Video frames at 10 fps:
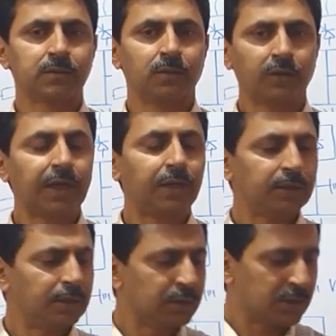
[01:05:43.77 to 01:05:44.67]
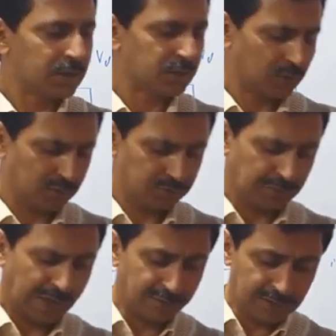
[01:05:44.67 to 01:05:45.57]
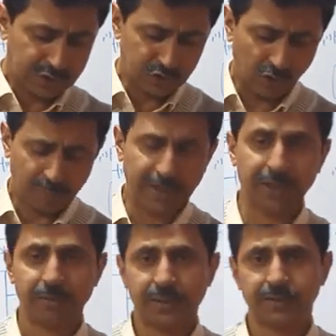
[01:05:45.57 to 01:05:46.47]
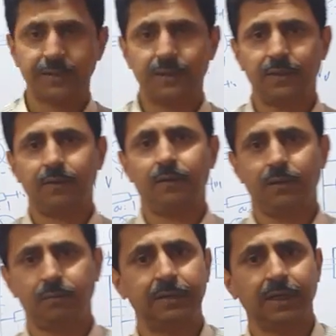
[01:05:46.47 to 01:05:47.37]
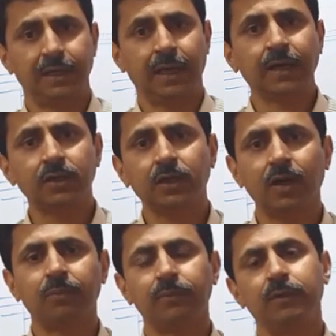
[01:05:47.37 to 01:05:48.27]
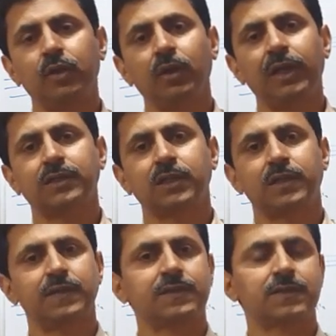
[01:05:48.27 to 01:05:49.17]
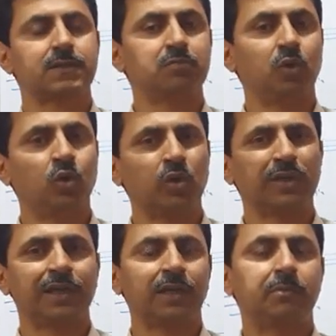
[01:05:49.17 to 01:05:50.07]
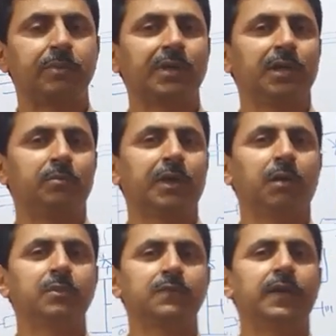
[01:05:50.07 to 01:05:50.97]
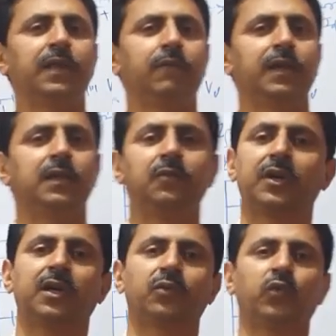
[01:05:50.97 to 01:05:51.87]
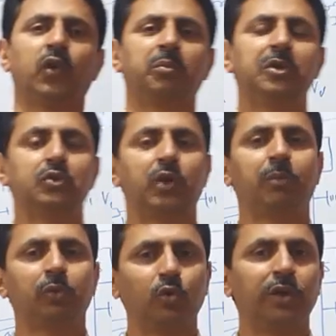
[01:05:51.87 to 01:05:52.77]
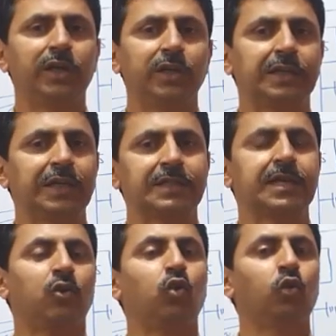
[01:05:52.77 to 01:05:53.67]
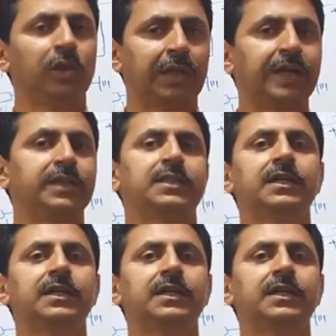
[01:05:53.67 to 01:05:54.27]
Okay, so I will stop here, because if the length of video lecture is more, then it becomes very difficult for me to upload it. It takes the whole night